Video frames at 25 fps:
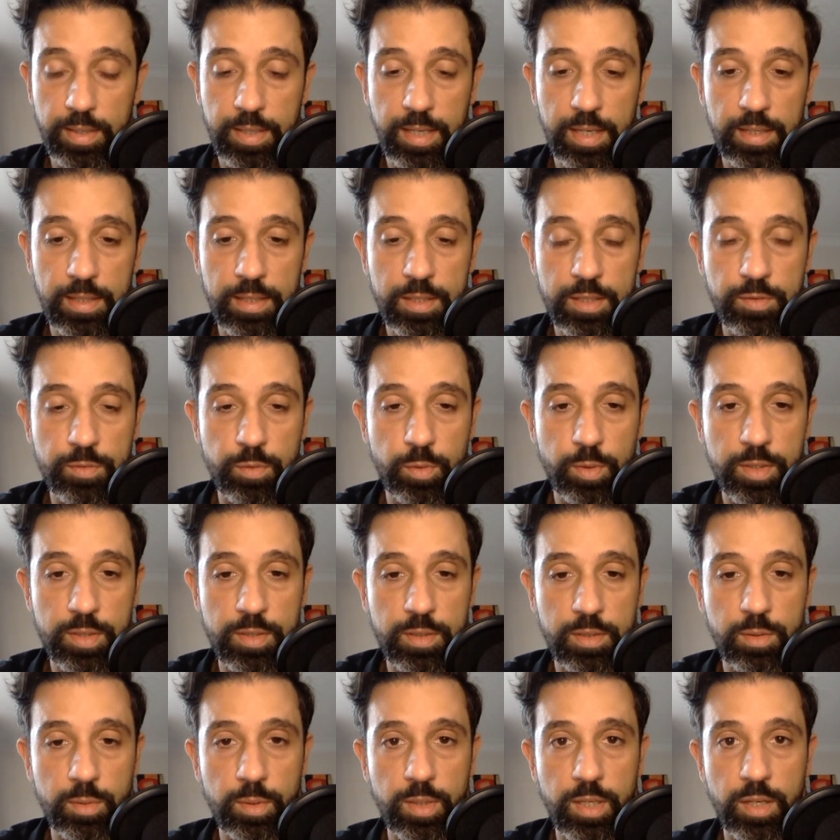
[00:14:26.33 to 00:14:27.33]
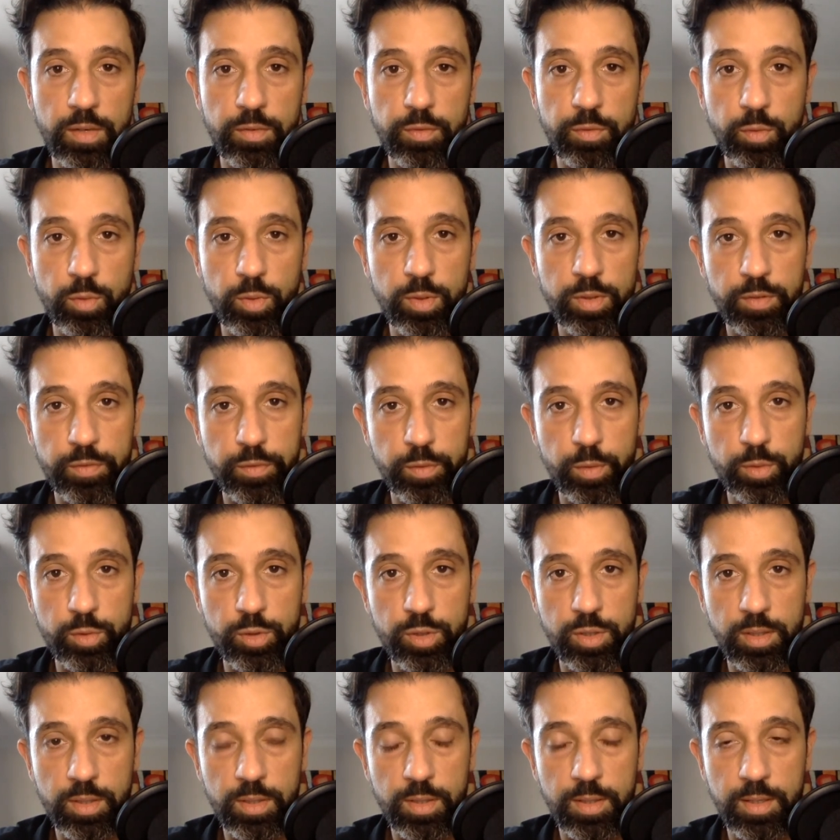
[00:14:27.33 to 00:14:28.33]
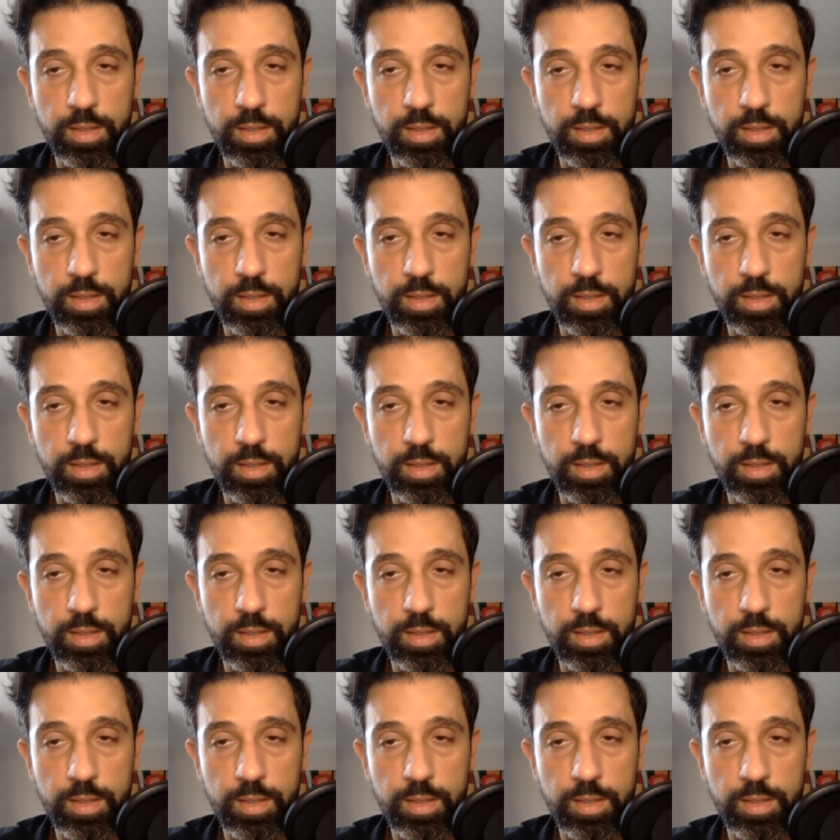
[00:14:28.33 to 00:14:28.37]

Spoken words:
catalyst for us to look out for in the future,